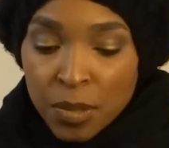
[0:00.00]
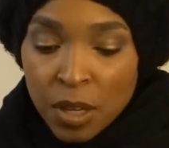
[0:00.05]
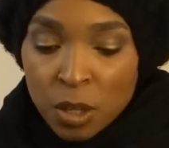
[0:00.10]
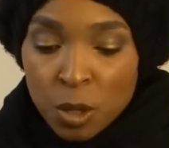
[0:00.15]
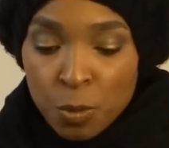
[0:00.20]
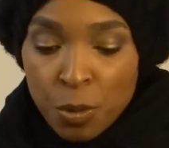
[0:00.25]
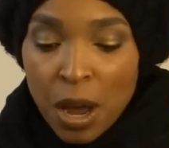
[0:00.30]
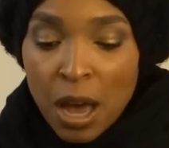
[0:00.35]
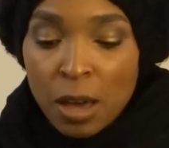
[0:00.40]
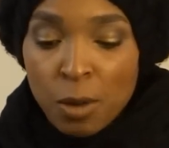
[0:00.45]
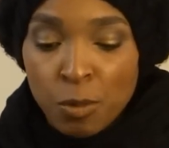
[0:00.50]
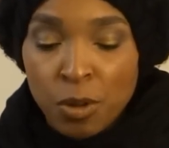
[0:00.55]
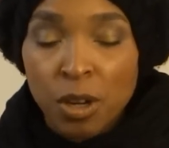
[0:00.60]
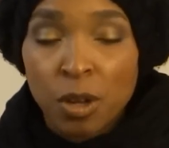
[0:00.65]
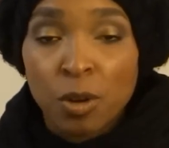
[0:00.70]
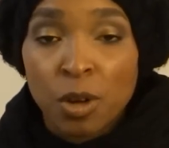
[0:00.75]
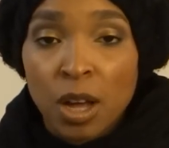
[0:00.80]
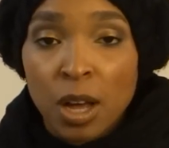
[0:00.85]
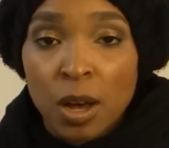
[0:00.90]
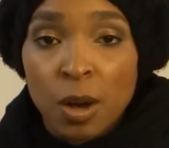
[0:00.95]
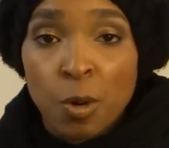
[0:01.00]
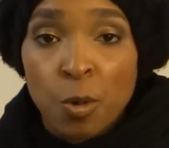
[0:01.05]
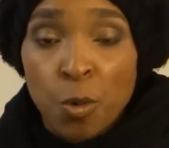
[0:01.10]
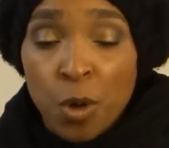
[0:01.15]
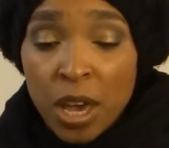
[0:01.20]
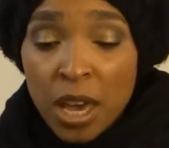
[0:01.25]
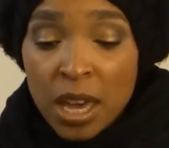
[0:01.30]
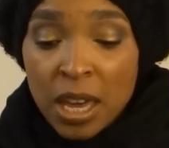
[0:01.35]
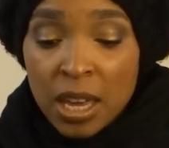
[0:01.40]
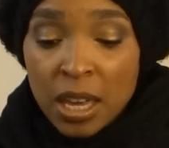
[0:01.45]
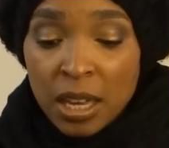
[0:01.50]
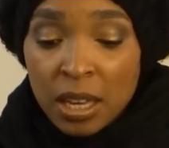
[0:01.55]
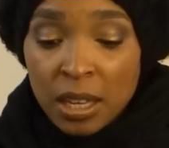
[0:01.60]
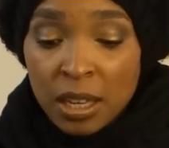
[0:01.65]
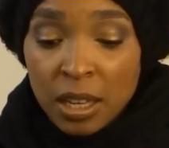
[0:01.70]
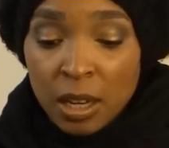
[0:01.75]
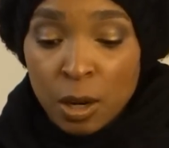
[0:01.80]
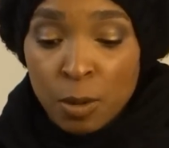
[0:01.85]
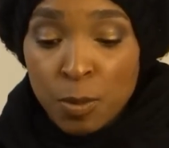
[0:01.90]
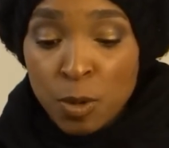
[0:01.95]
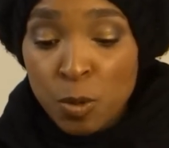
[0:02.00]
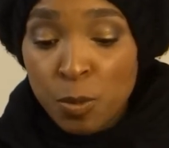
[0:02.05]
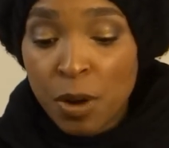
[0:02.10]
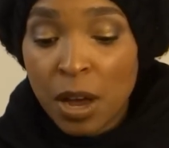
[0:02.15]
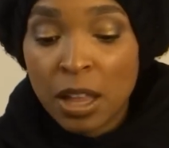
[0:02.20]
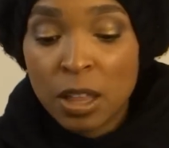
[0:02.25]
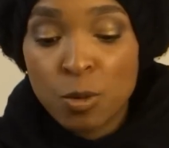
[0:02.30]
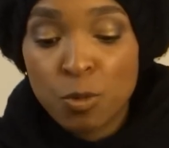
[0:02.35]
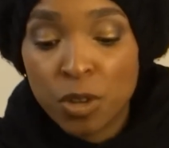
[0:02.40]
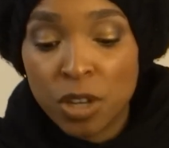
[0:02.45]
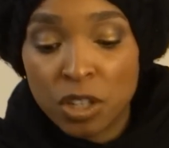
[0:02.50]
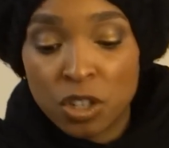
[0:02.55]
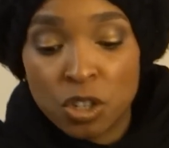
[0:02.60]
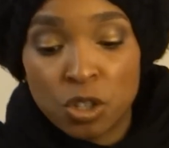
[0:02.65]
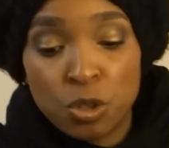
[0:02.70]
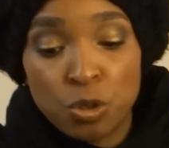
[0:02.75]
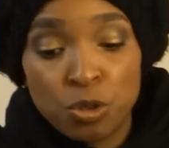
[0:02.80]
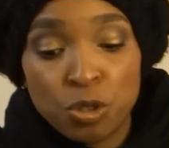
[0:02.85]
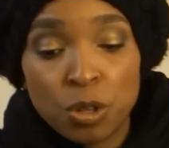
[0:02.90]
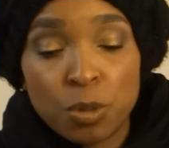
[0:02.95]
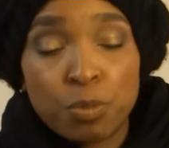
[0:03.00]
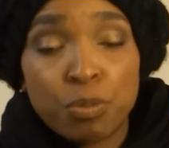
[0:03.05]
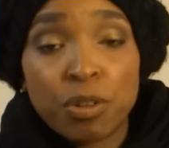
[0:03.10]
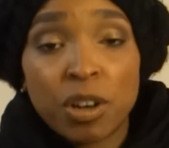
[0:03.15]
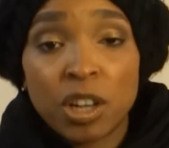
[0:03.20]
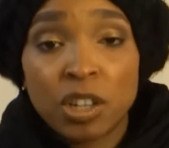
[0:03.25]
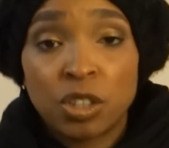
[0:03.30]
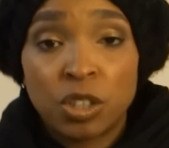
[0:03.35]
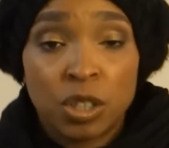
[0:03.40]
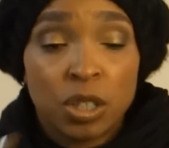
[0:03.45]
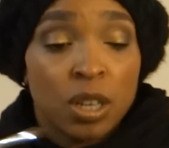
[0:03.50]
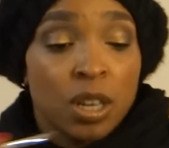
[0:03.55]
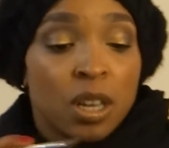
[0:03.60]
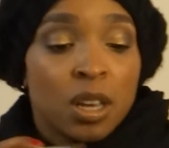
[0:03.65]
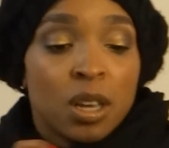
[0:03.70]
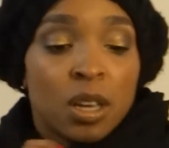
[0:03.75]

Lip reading: you probably want to wait, you probably want to just use your brush.